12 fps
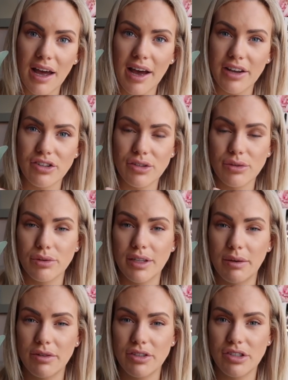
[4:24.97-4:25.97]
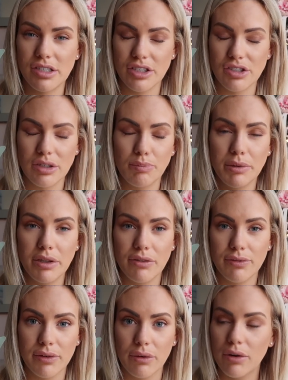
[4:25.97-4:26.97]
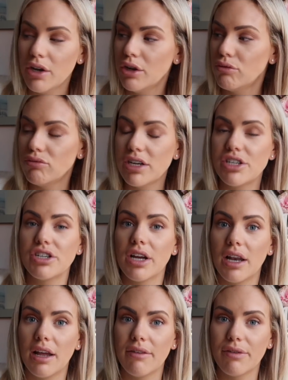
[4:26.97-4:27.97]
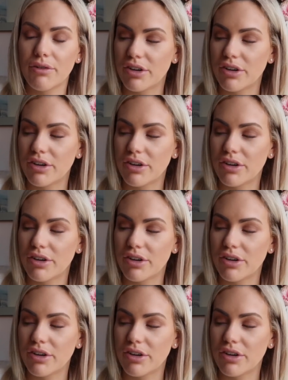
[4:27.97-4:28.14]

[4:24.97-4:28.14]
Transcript: I just thought that was just such a beautiful, rich color for